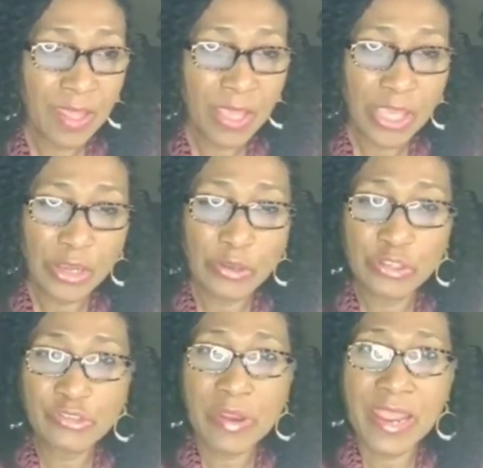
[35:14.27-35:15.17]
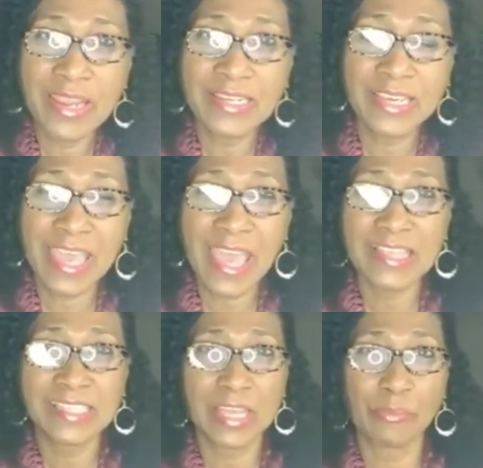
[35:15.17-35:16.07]
you know, trying to get
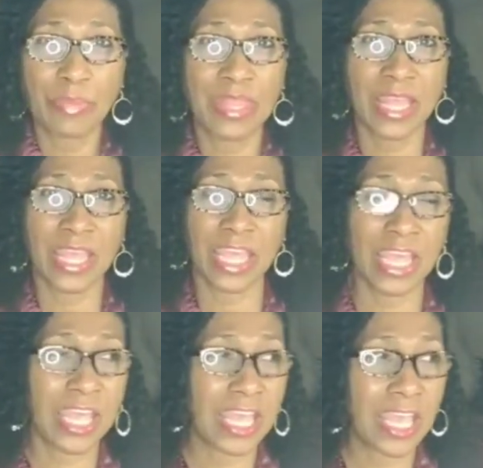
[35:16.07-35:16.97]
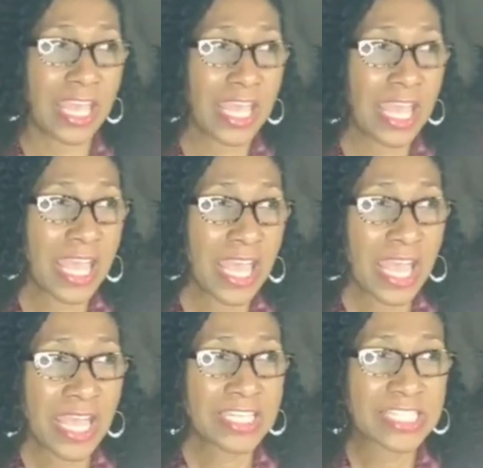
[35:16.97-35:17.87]
something,
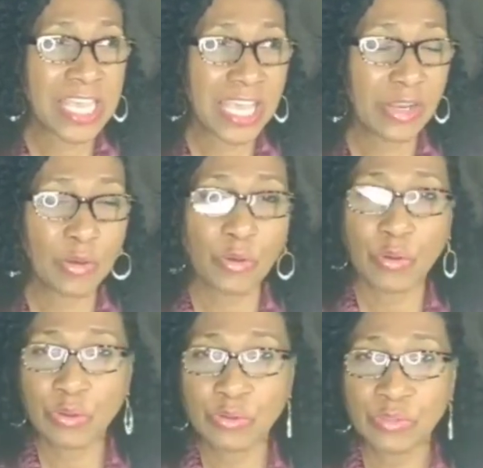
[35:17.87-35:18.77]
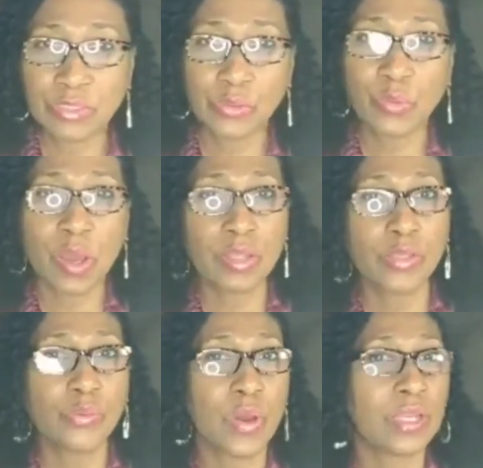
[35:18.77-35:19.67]
saying, oh, you
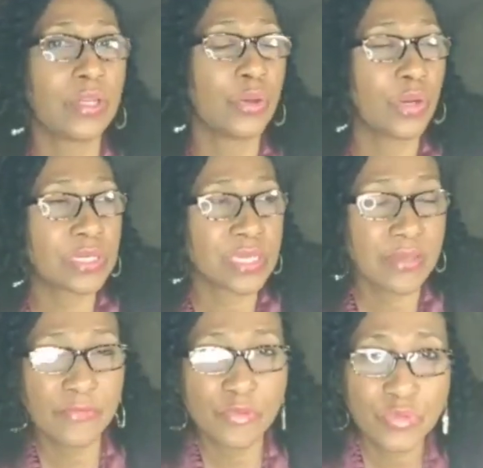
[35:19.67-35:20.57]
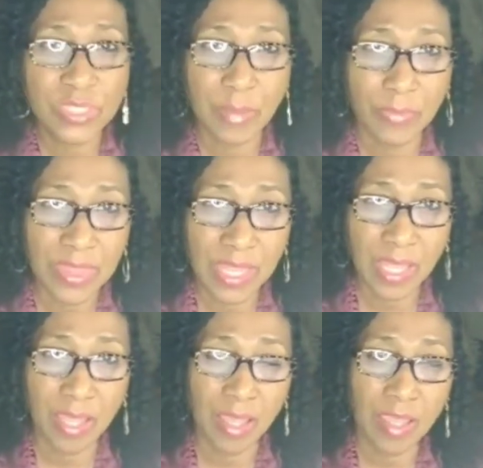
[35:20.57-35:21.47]
want the Lord to give you
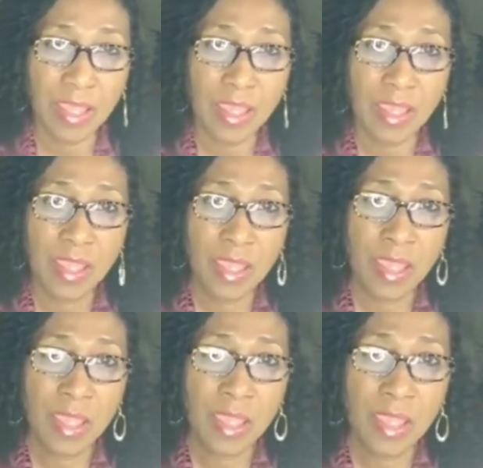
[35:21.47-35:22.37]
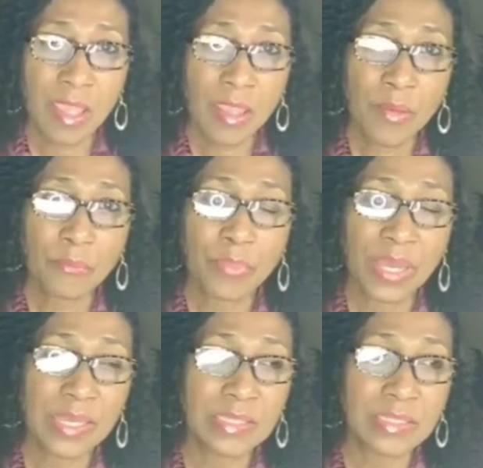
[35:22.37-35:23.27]
something,
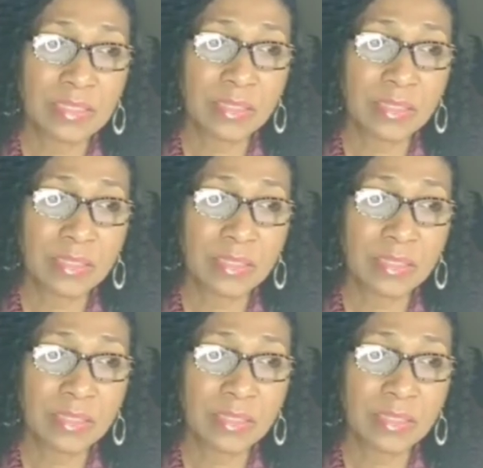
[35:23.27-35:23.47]
but